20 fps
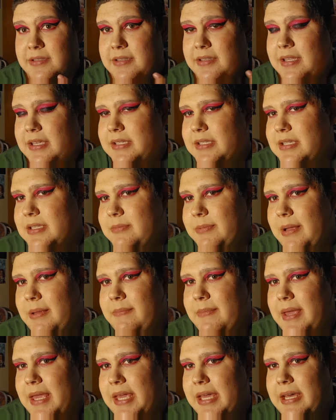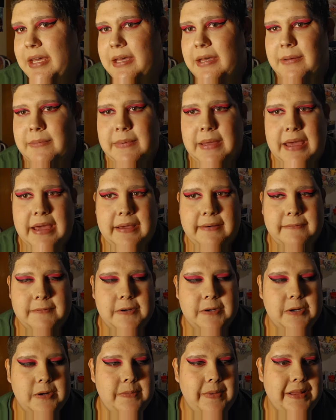this is my makeup
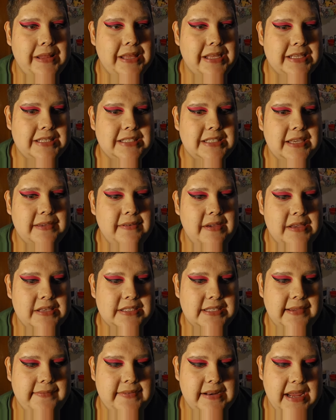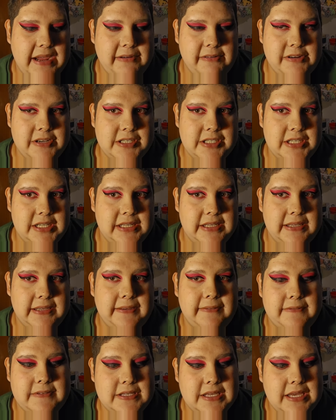after about like a 7-hour
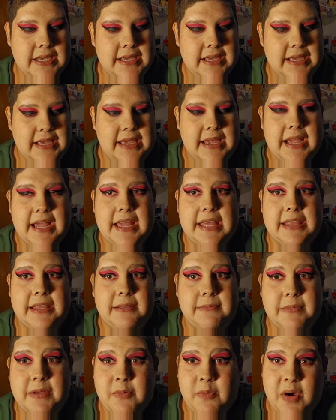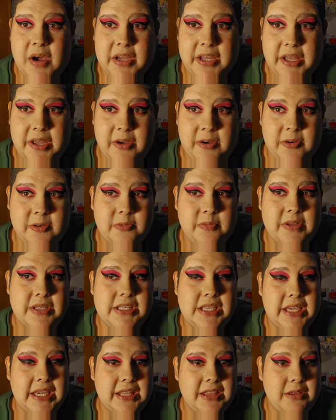shift, and then me walking home and
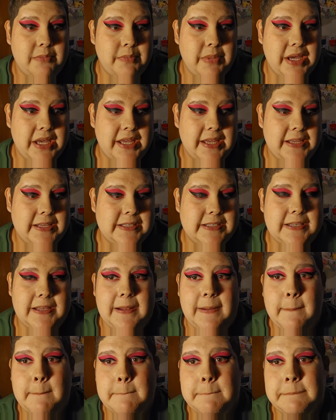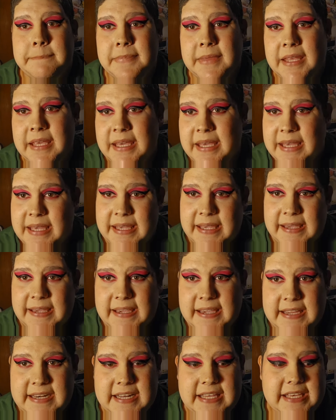taking the bus and
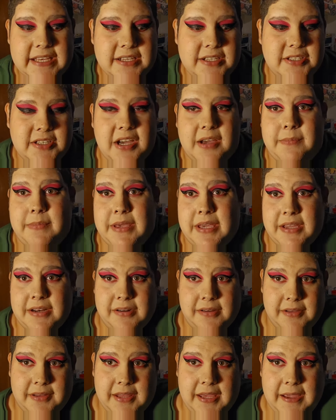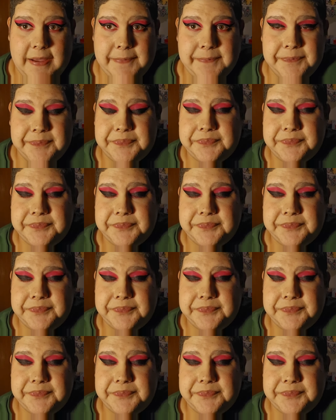eating and shopping and all that.